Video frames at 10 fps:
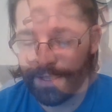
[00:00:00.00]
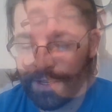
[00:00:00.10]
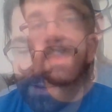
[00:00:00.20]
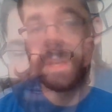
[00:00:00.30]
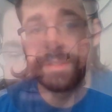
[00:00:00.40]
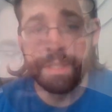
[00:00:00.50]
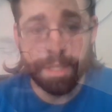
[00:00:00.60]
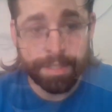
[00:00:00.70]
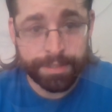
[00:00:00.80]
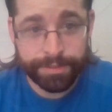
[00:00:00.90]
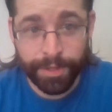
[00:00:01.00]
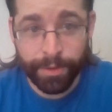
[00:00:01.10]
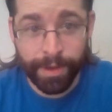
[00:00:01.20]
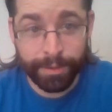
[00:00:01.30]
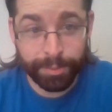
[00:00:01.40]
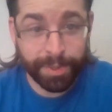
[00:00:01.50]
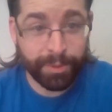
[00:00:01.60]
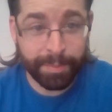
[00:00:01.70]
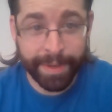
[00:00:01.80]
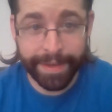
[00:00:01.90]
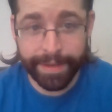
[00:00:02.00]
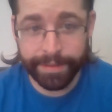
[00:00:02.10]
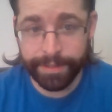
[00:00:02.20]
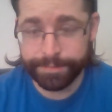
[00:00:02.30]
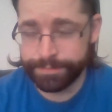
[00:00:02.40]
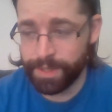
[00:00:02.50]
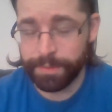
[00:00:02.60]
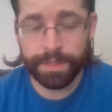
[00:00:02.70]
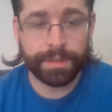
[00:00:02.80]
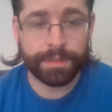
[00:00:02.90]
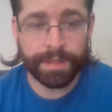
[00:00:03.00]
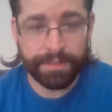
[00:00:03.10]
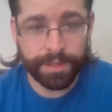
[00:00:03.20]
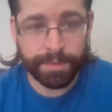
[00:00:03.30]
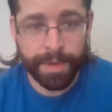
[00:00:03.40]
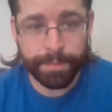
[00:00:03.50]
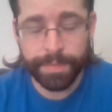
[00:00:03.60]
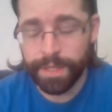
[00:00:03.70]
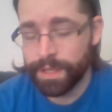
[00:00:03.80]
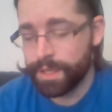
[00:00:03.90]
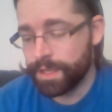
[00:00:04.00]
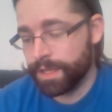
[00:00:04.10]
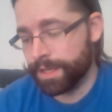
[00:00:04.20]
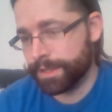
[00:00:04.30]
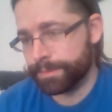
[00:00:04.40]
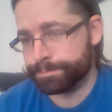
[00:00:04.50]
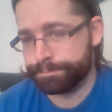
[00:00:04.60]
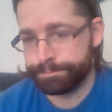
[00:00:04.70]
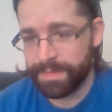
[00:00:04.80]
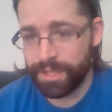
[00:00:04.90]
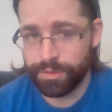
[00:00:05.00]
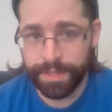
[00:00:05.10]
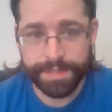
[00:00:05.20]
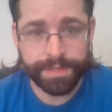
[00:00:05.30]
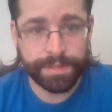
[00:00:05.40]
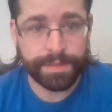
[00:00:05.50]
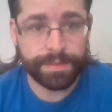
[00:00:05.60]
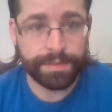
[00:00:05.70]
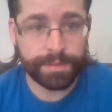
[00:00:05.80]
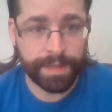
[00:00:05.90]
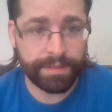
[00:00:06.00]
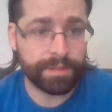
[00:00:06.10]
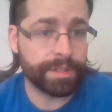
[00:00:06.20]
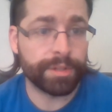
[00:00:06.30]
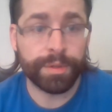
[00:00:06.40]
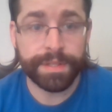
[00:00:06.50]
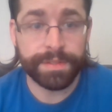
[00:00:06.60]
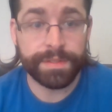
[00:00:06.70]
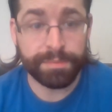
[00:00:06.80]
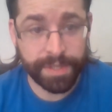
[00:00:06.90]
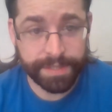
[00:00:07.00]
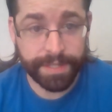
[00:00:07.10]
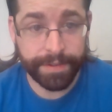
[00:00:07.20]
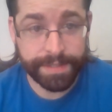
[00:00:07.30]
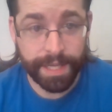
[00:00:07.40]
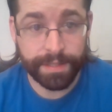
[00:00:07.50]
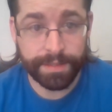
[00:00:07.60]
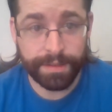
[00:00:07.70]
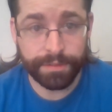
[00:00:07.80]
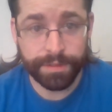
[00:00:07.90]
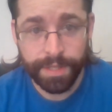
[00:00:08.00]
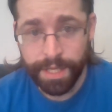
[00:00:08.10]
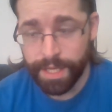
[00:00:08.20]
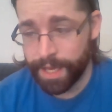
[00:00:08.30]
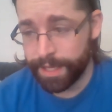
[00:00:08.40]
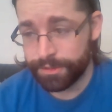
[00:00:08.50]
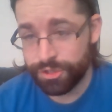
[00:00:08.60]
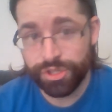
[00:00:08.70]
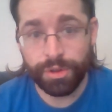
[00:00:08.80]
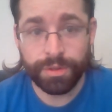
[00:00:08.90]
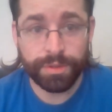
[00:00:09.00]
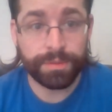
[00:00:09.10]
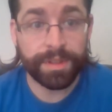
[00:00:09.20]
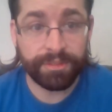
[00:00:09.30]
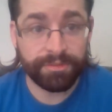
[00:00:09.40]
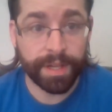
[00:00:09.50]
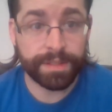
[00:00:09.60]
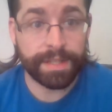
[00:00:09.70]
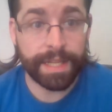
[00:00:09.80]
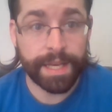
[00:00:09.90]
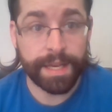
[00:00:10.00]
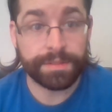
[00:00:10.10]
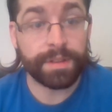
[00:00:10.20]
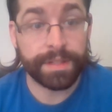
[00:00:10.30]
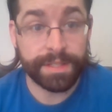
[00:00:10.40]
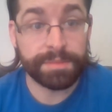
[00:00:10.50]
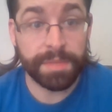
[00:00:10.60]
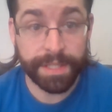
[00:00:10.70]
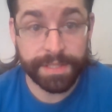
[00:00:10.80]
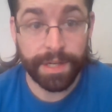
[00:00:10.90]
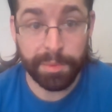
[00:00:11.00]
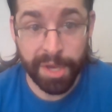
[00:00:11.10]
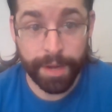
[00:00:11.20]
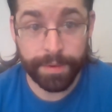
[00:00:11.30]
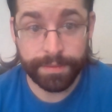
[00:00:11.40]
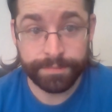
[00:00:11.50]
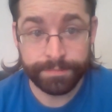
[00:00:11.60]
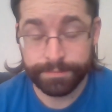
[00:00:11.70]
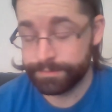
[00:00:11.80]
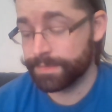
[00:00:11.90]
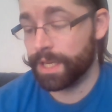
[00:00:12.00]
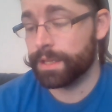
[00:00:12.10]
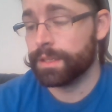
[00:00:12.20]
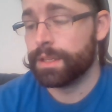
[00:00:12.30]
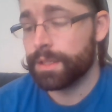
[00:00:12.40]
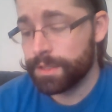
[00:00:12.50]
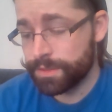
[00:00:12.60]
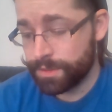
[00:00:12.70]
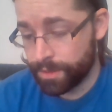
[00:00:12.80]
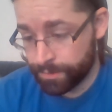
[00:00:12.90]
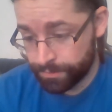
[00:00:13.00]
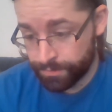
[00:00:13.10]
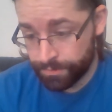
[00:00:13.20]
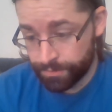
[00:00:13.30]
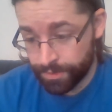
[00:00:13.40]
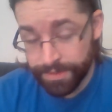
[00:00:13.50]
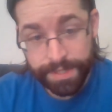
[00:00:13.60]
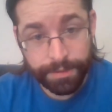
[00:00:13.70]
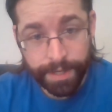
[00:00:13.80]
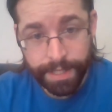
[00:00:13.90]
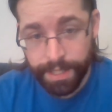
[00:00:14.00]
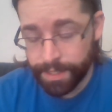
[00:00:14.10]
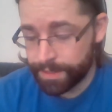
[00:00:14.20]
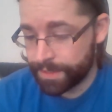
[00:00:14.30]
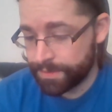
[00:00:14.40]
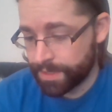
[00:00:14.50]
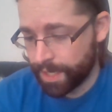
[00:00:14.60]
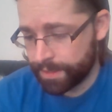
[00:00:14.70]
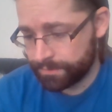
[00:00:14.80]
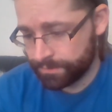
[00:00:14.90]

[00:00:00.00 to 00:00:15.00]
Okay, so I'm gonna play with Payal here. I'm gonna level him up, increase his level, increase his military talent level, and show you the effect that it has on his military power. Okay, so you can see right here he's got